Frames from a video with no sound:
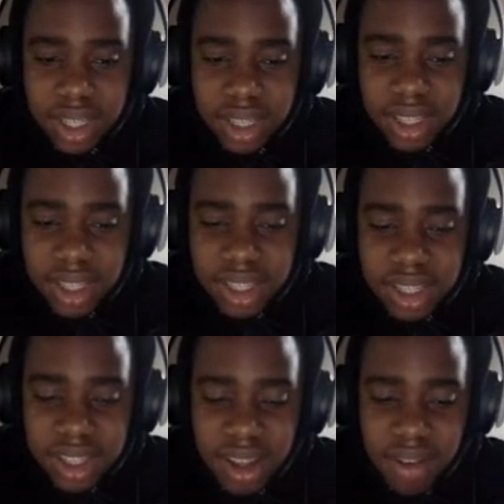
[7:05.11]
this is
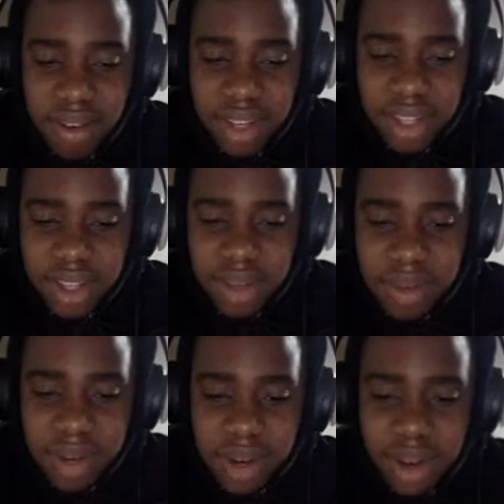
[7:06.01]
definitely tough right here.